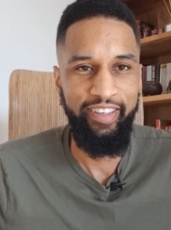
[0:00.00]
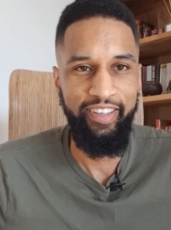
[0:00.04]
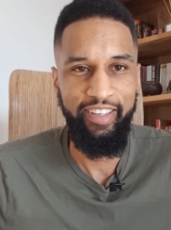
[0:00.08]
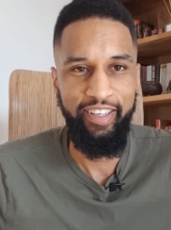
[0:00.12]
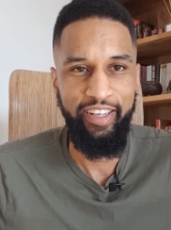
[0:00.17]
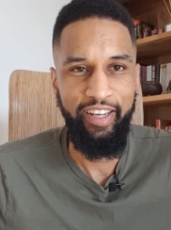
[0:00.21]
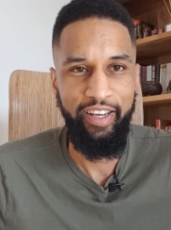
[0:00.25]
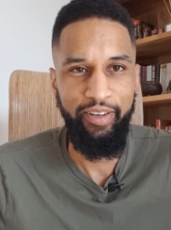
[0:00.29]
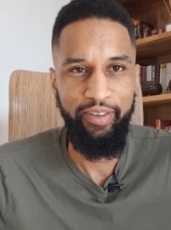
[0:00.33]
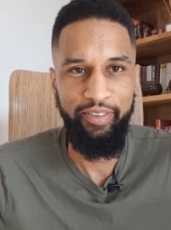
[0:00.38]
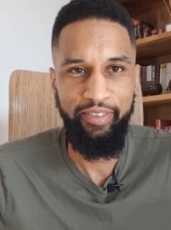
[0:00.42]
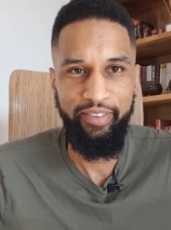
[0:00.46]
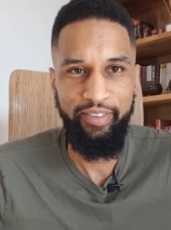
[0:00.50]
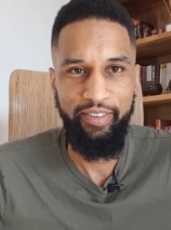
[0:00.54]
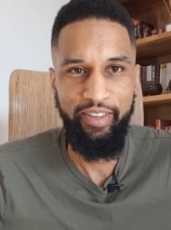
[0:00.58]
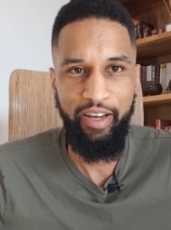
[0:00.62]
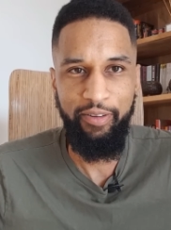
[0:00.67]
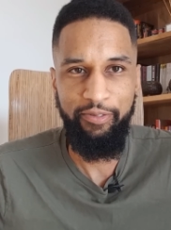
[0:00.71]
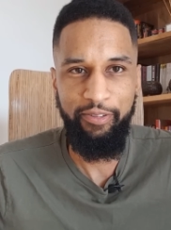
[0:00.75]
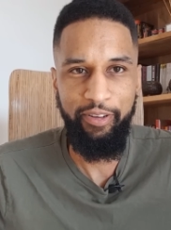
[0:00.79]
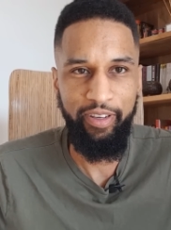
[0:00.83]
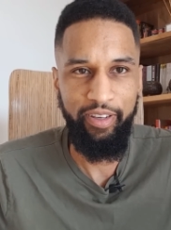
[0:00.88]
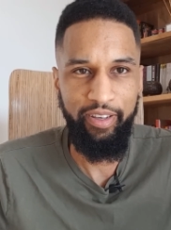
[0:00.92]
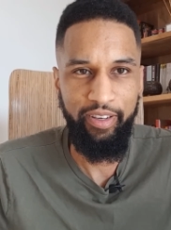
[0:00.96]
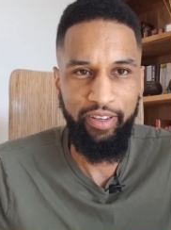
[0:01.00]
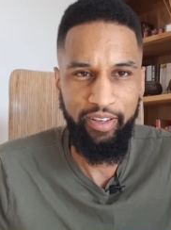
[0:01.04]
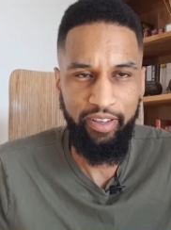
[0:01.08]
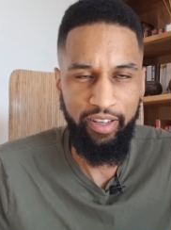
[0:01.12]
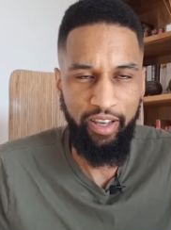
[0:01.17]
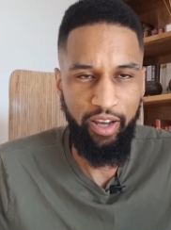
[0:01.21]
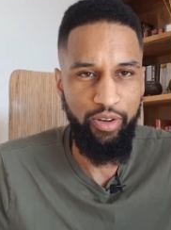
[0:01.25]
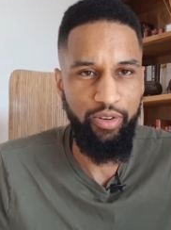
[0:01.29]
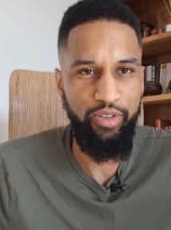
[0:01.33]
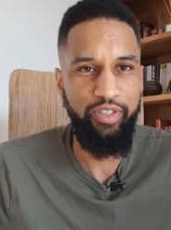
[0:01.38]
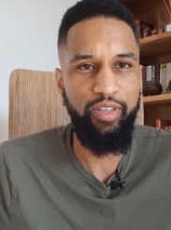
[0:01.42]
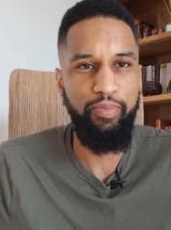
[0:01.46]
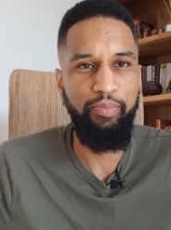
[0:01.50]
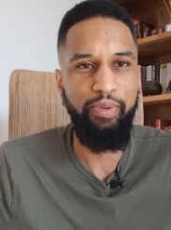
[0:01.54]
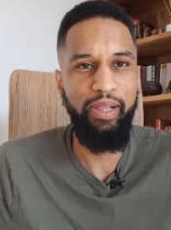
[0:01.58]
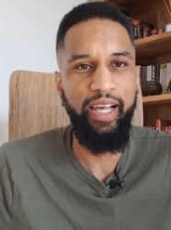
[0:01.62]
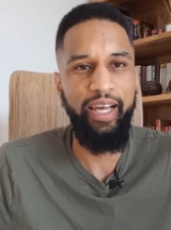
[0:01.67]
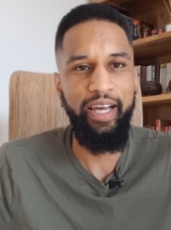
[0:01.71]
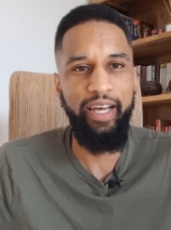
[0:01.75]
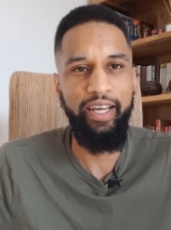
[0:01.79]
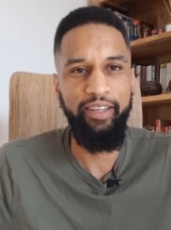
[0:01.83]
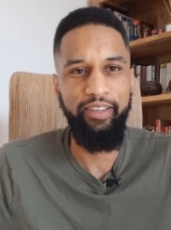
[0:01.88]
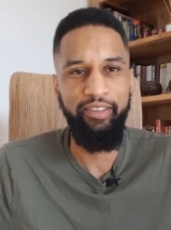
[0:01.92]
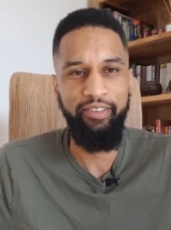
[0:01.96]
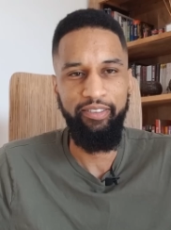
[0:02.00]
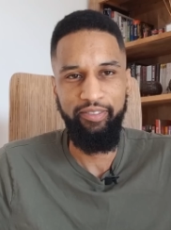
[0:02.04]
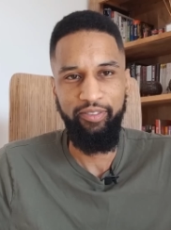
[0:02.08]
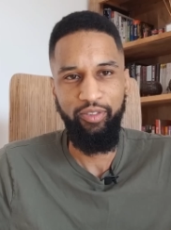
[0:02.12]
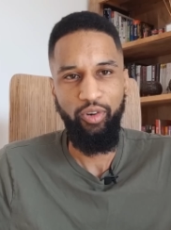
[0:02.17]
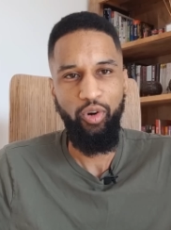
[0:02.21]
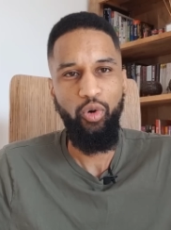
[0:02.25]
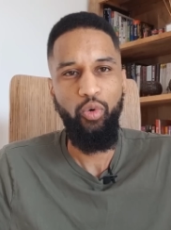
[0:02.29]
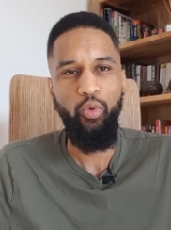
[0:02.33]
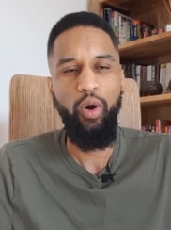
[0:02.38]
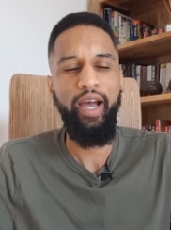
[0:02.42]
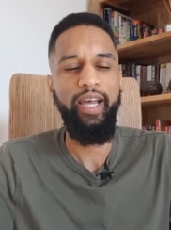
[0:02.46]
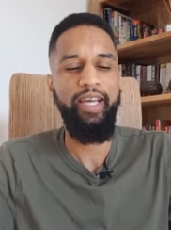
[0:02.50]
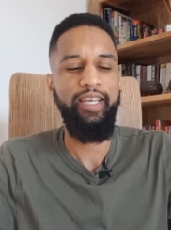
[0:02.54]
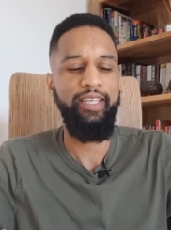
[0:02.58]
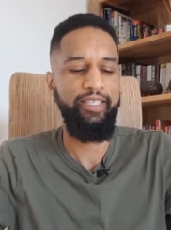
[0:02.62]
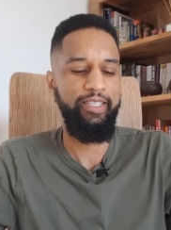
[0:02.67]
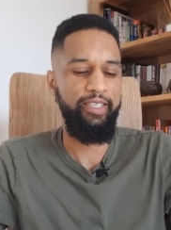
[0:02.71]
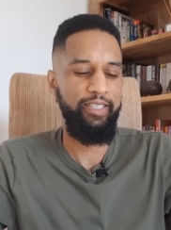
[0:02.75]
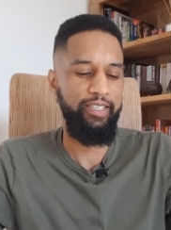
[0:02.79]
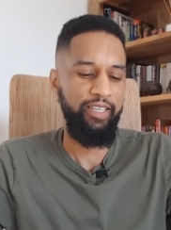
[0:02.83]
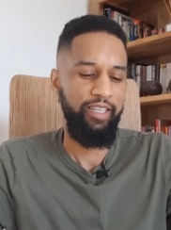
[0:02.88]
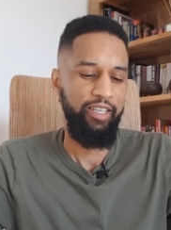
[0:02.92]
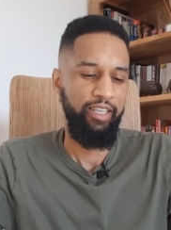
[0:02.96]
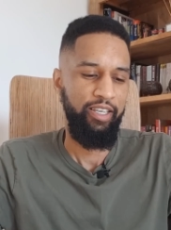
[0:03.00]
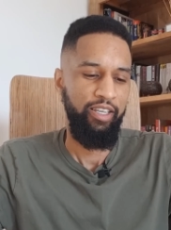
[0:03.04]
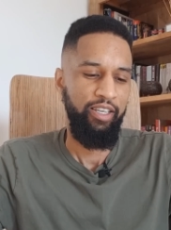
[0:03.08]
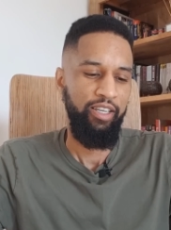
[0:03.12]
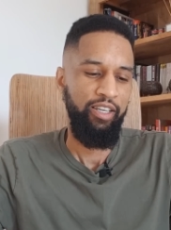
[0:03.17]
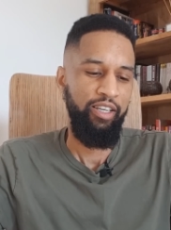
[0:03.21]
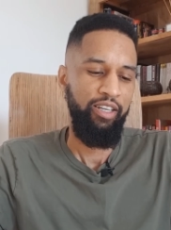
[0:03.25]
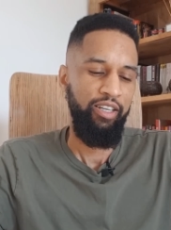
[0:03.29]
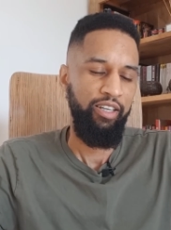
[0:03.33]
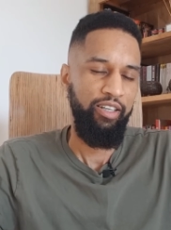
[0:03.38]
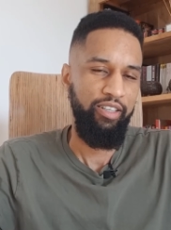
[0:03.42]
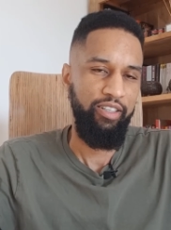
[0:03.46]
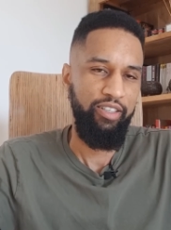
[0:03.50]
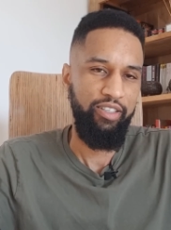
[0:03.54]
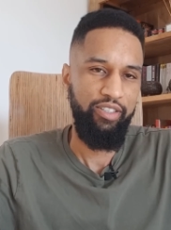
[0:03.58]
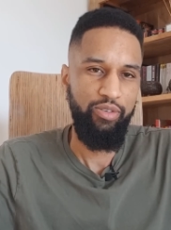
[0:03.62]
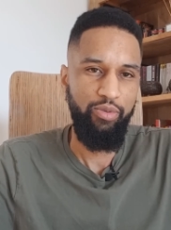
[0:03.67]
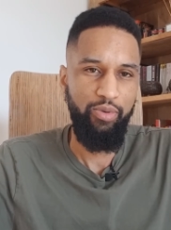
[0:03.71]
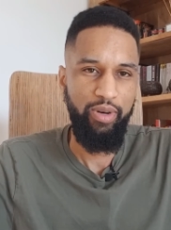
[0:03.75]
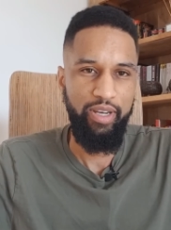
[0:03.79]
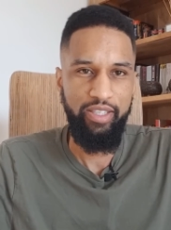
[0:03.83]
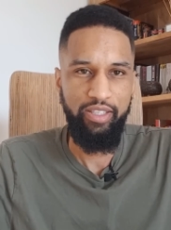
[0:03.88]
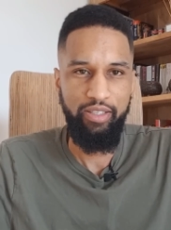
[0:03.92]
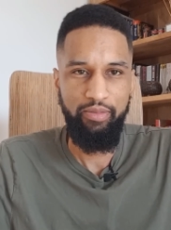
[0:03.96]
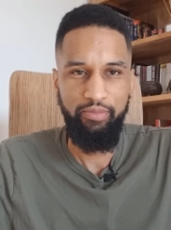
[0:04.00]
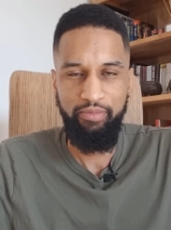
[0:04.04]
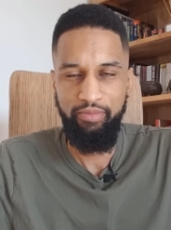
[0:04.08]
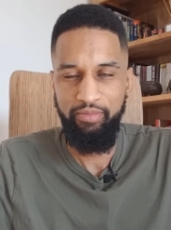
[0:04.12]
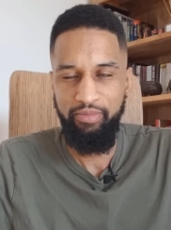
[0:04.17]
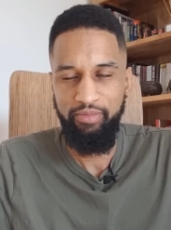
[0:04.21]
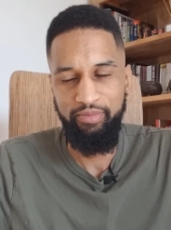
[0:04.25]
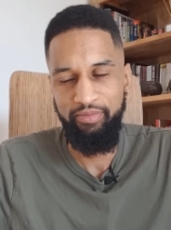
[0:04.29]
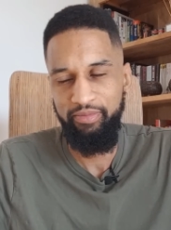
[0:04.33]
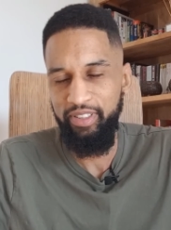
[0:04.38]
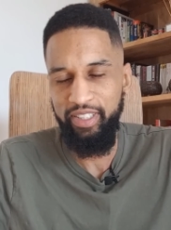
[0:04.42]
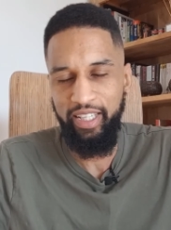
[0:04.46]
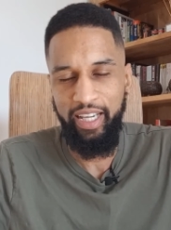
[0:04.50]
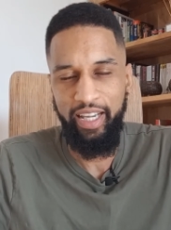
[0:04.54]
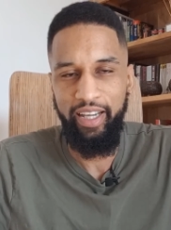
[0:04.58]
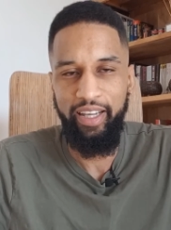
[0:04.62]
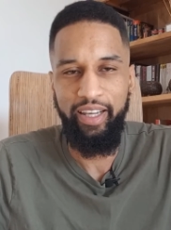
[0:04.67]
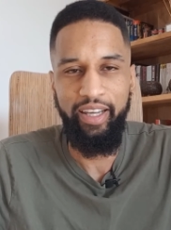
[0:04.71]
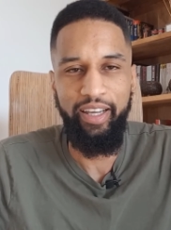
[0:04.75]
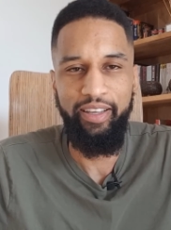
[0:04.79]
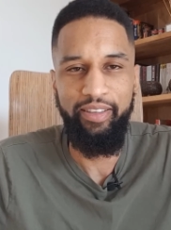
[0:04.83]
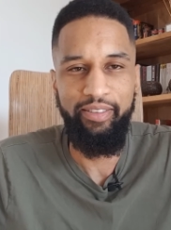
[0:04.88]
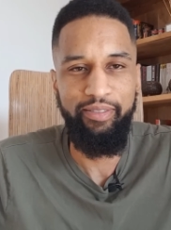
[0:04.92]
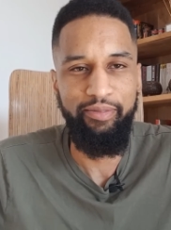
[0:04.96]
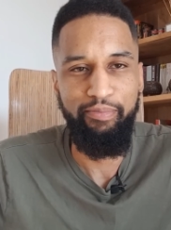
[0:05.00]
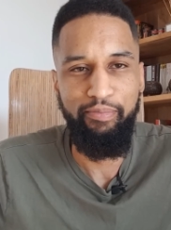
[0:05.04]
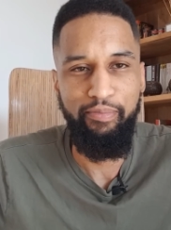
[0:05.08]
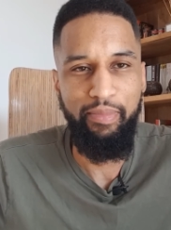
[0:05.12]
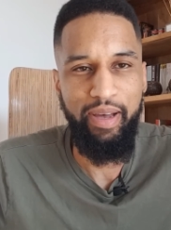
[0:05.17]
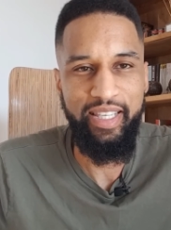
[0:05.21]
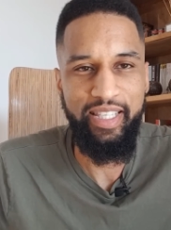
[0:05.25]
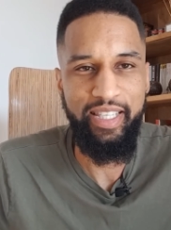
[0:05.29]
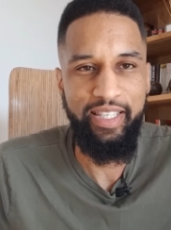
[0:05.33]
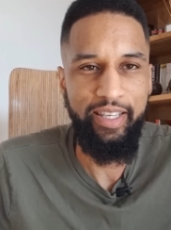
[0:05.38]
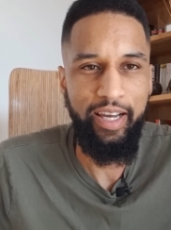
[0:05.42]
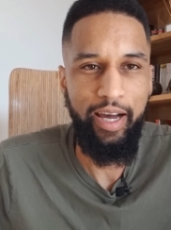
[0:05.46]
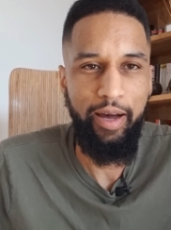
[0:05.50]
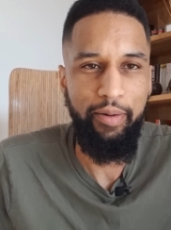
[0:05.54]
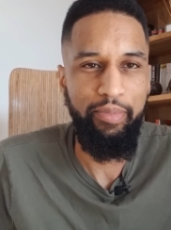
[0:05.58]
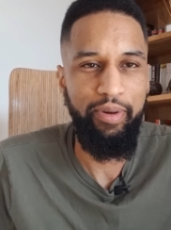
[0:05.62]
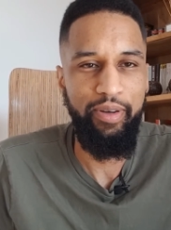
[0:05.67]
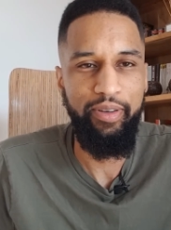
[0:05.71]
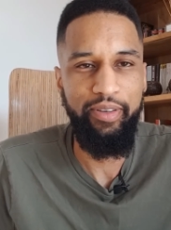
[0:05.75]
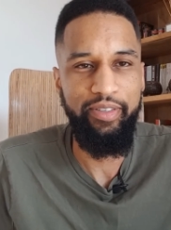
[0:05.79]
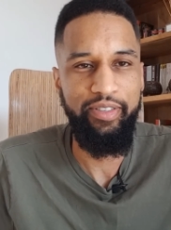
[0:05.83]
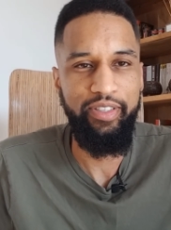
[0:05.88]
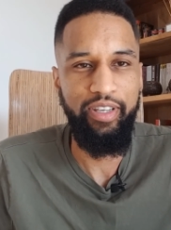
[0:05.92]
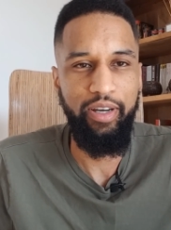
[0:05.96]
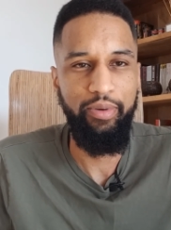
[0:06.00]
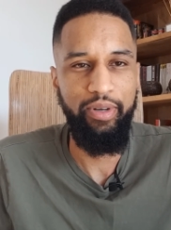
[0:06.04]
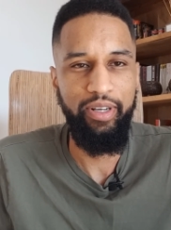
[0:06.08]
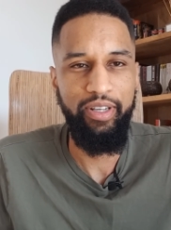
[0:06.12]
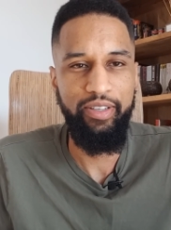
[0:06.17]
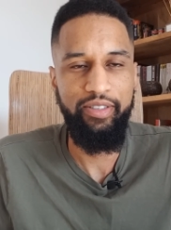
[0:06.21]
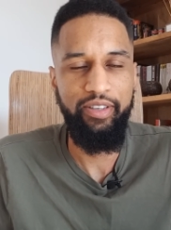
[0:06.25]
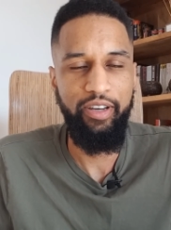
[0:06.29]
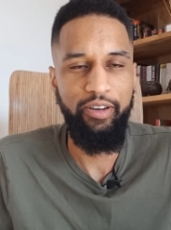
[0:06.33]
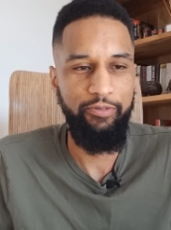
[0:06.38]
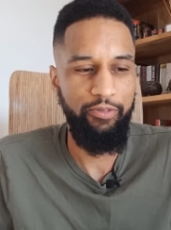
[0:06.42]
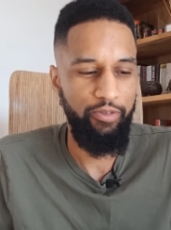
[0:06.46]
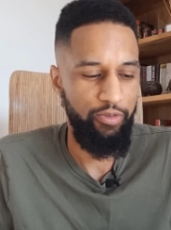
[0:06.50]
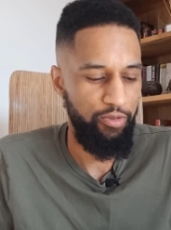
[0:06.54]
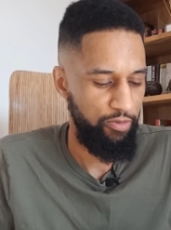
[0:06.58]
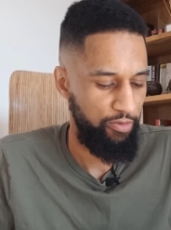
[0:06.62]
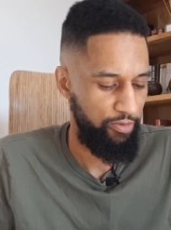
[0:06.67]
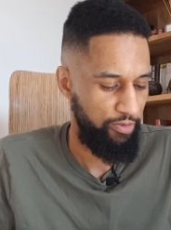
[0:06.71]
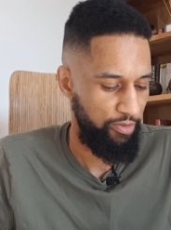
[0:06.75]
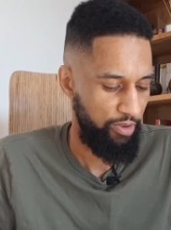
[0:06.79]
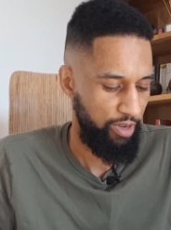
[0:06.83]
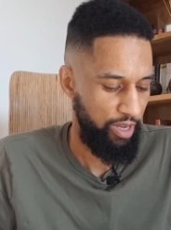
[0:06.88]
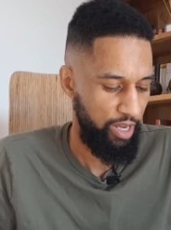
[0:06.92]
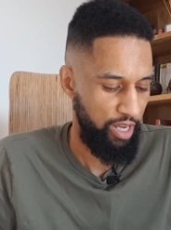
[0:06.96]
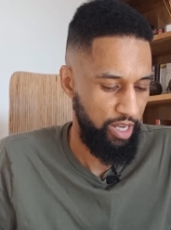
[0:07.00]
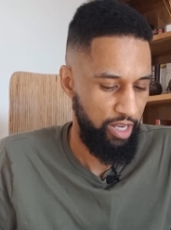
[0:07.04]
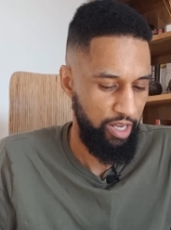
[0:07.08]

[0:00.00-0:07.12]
you know, nothing goes to plan always. There's always something that messes up, so on and so forth.